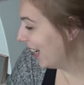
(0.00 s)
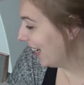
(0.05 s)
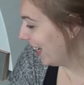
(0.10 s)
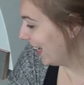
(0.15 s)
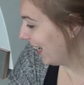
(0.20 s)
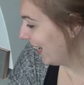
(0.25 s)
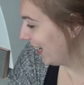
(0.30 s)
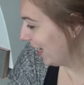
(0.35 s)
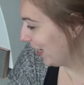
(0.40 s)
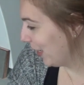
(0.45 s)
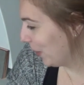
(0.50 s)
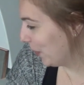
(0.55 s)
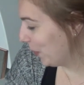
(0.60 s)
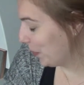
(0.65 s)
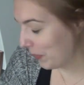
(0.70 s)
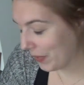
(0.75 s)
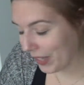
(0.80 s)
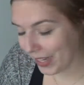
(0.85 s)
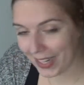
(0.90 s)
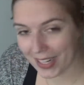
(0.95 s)

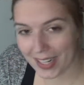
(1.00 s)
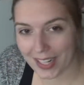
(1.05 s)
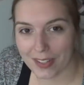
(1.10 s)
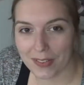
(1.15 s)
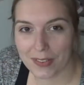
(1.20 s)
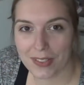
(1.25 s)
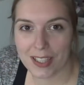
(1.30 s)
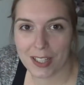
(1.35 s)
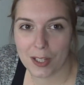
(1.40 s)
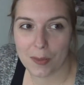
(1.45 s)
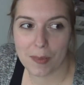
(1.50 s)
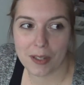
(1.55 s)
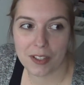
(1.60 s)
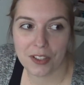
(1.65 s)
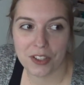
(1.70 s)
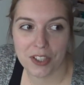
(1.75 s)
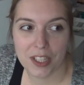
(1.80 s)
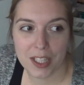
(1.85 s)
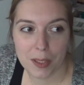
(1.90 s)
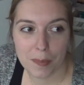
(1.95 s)
I have still my
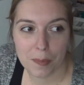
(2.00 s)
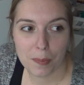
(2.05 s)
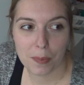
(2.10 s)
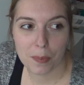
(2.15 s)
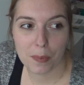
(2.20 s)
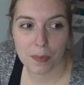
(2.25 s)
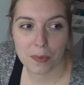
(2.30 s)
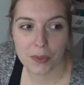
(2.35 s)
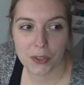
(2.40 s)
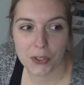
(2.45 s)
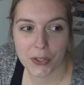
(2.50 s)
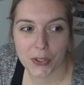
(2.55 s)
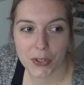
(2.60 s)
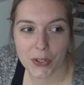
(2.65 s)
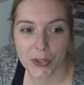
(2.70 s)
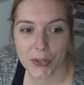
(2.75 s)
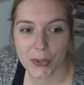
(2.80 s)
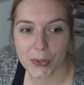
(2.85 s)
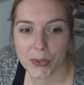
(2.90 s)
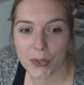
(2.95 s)
sheep
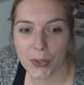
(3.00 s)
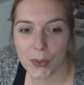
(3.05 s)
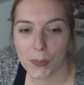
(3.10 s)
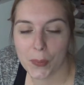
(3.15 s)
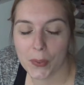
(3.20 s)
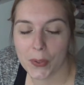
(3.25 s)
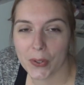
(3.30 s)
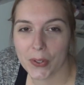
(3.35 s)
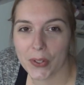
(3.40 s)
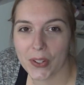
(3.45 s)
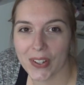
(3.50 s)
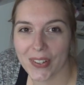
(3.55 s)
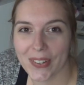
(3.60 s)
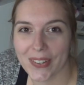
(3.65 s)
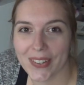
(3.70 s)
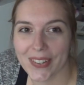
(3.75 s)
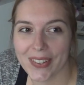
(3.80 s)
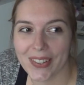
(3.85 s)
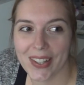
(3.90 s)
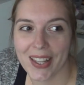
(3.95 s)
shawl to work
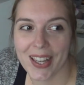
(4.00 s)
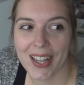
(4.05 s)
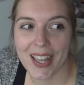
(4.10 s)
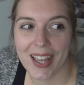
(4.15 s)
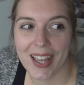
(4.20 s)
on.